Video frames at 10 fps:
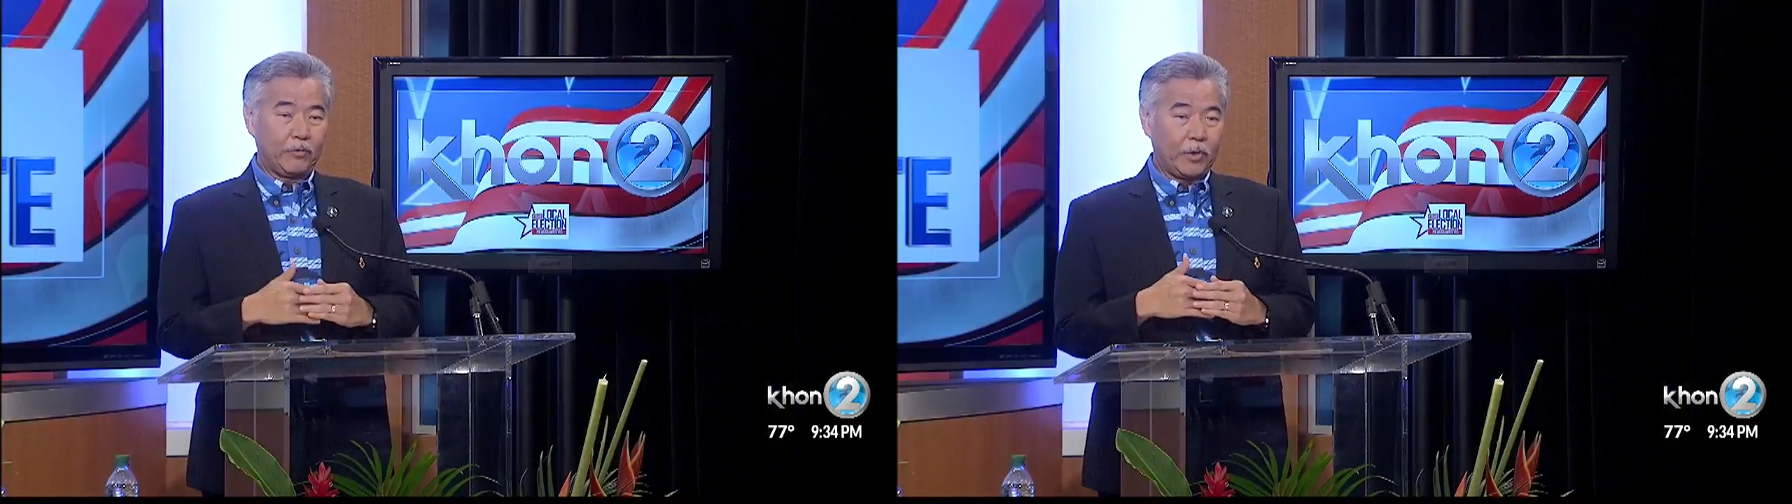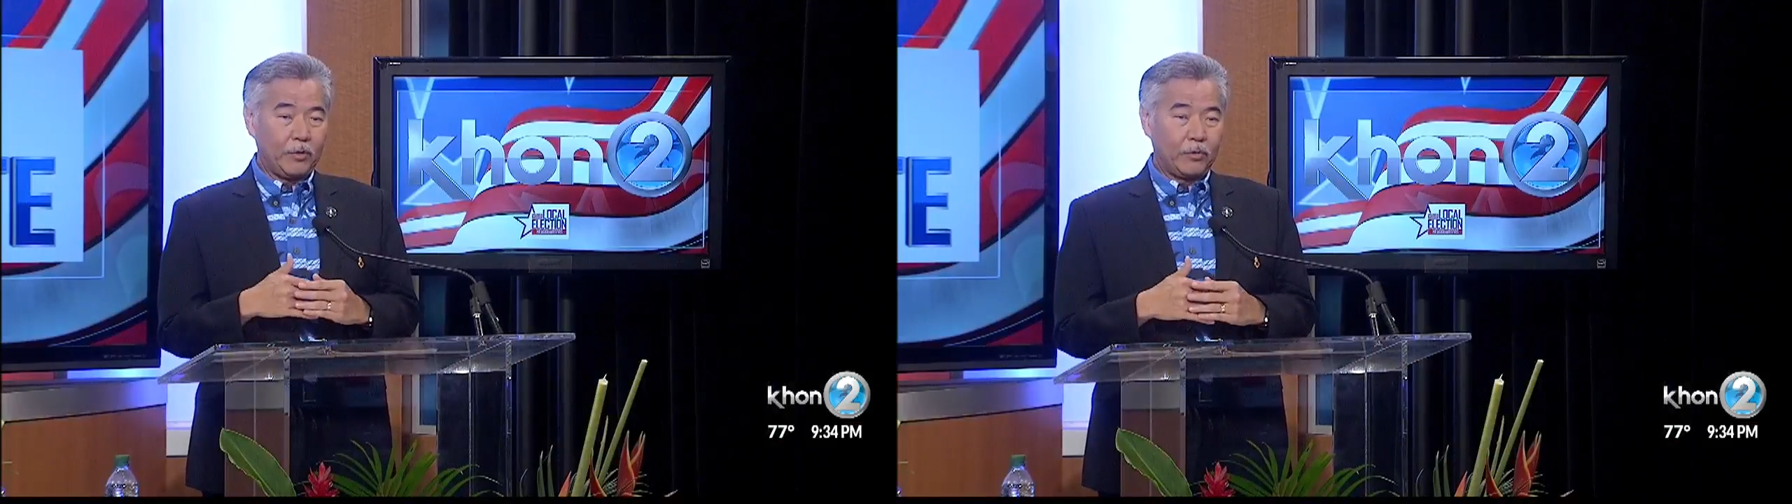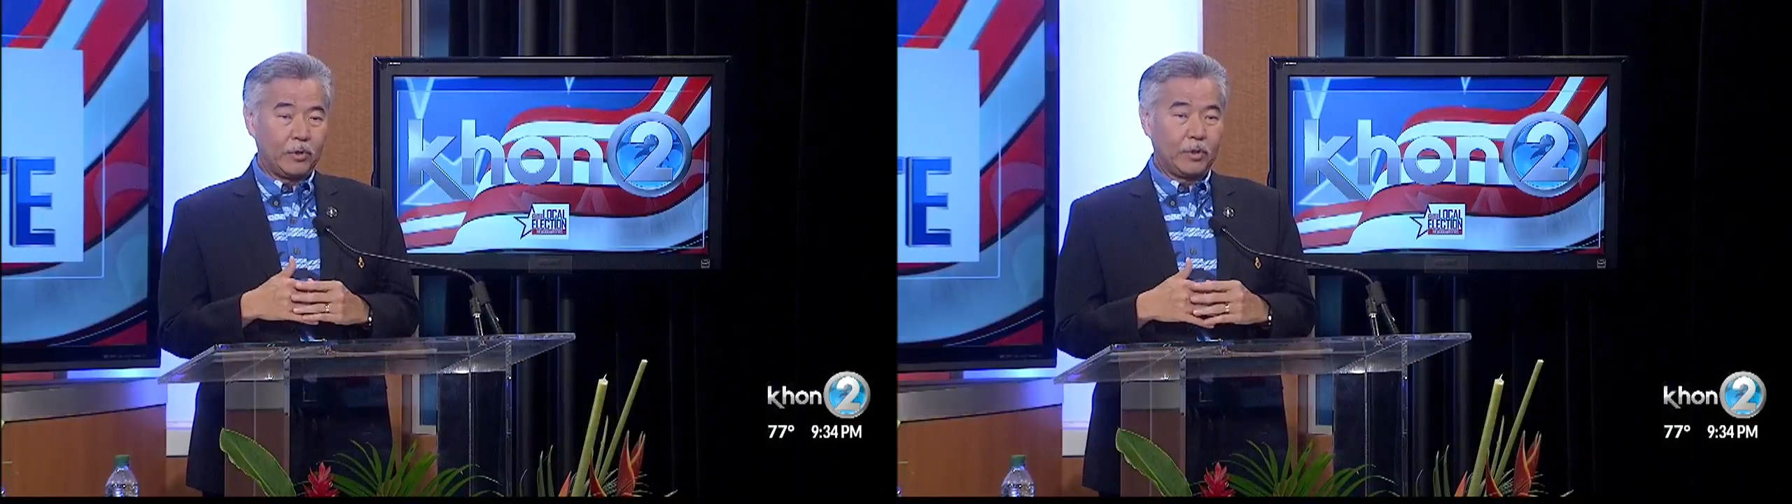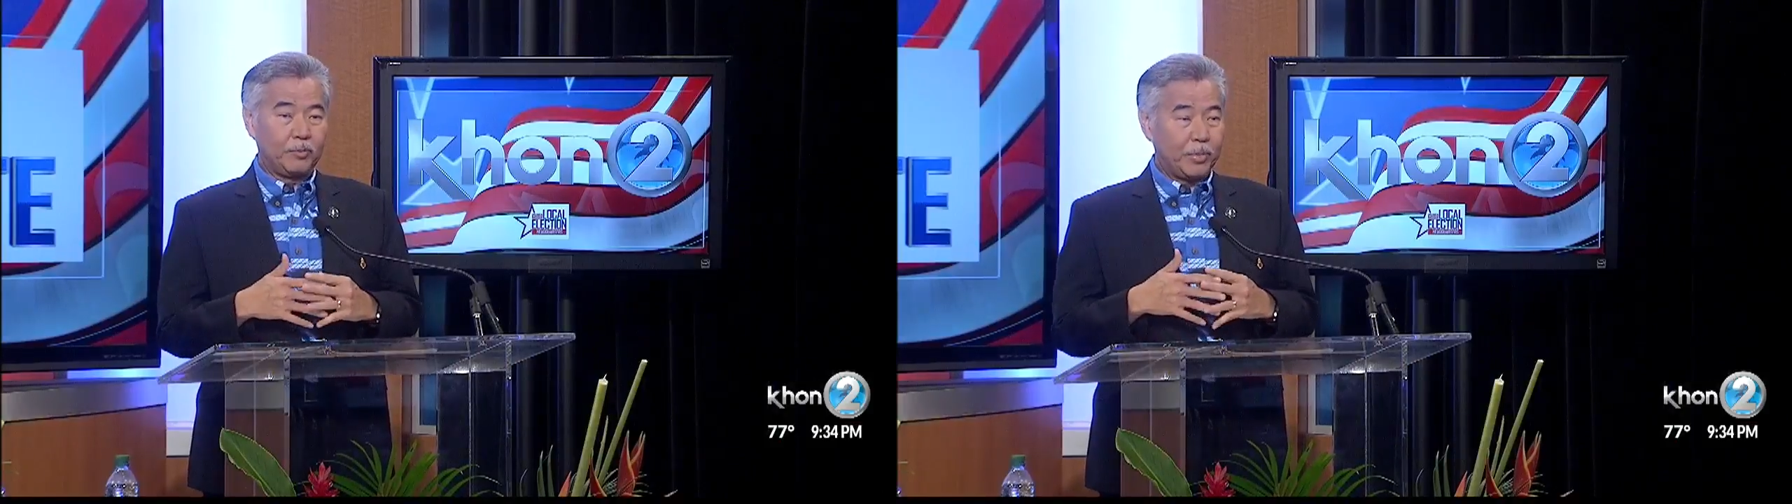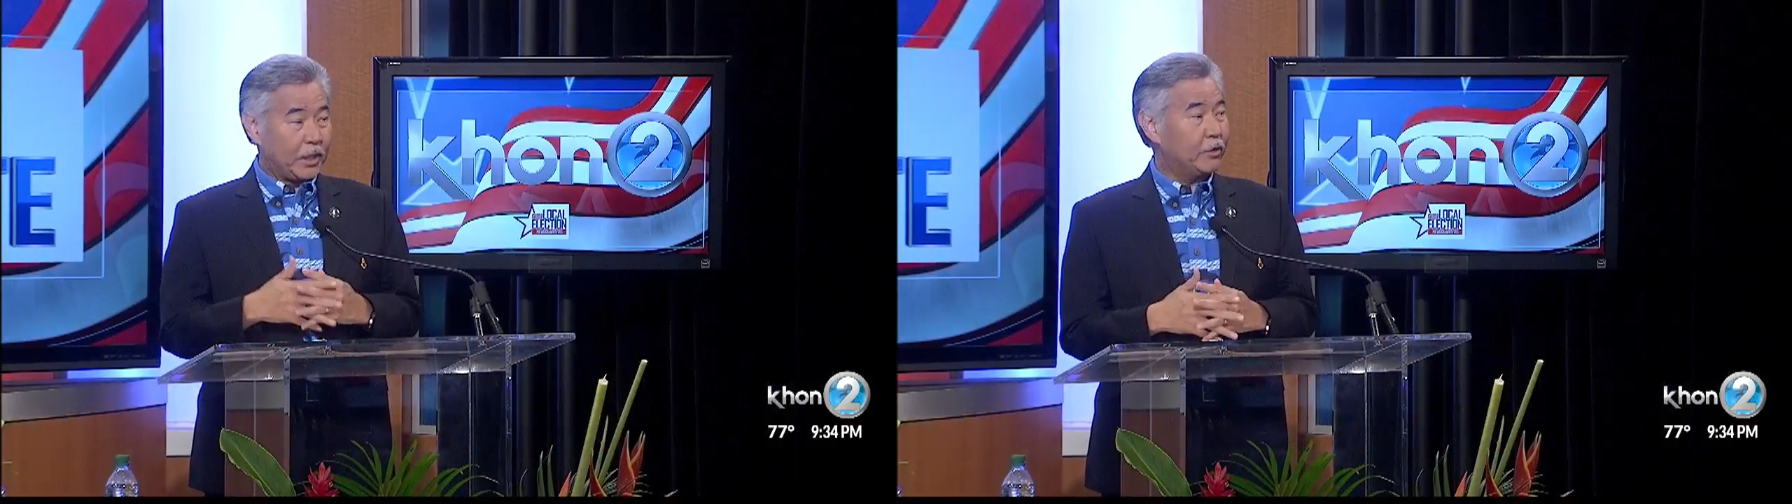we
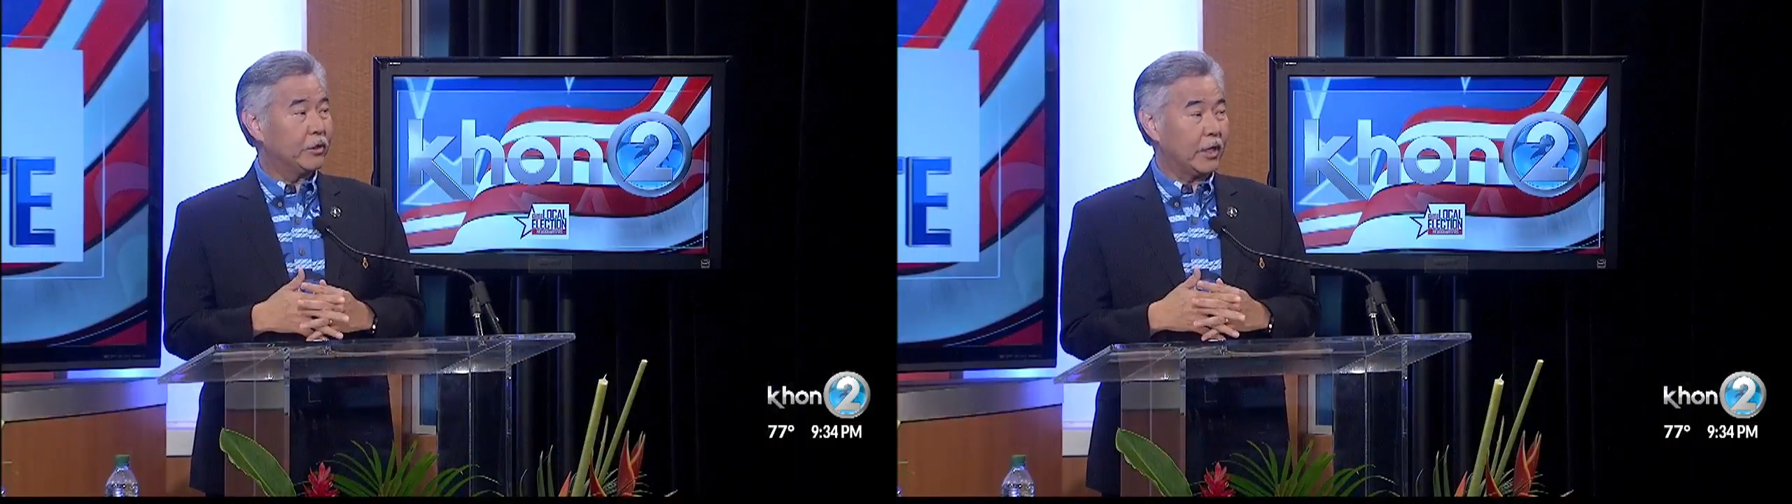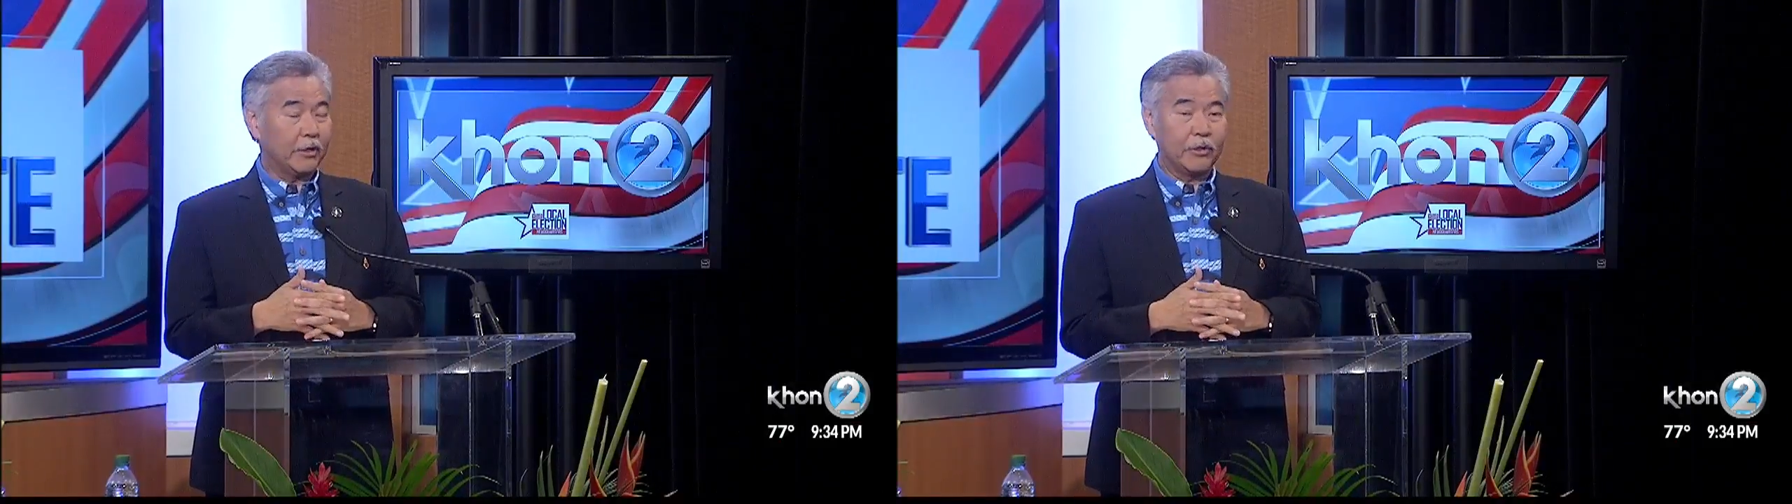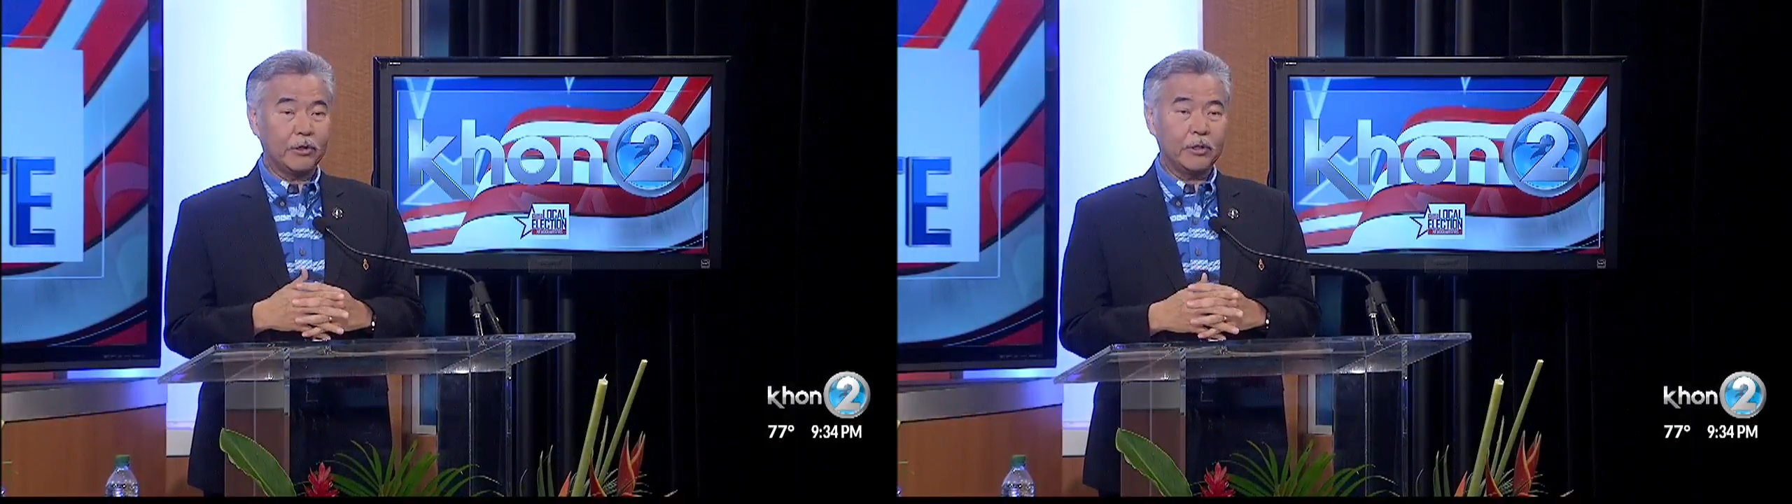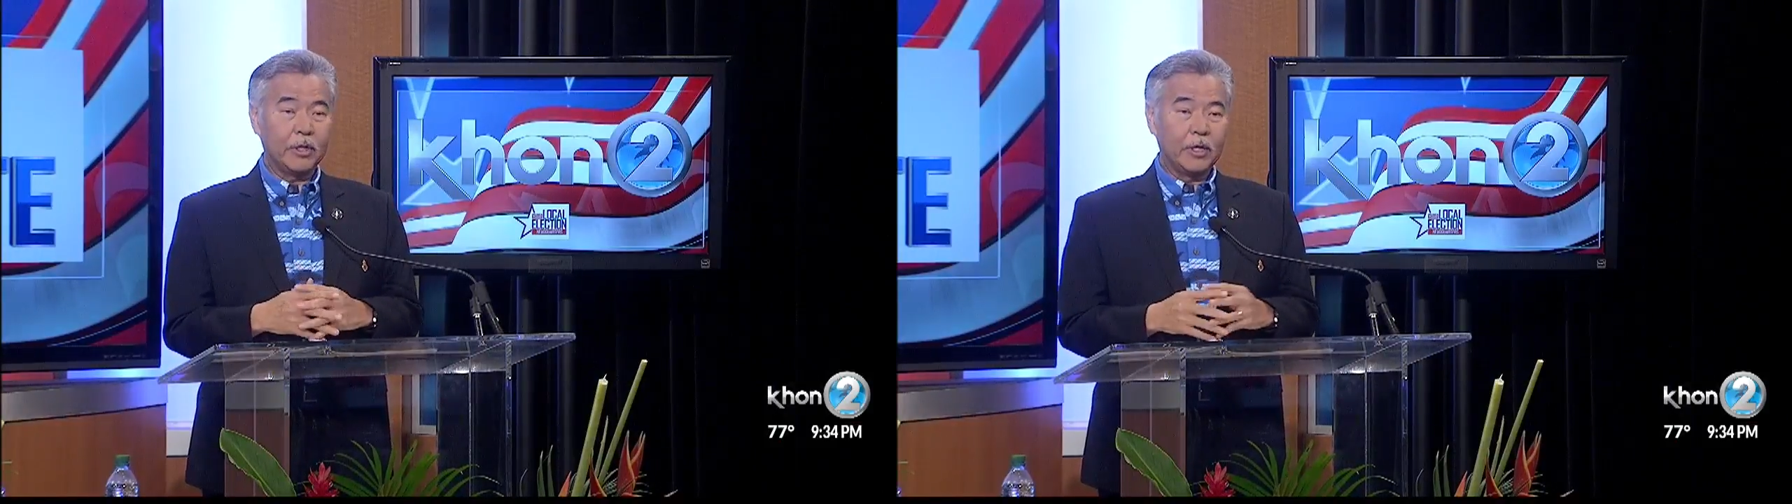would be together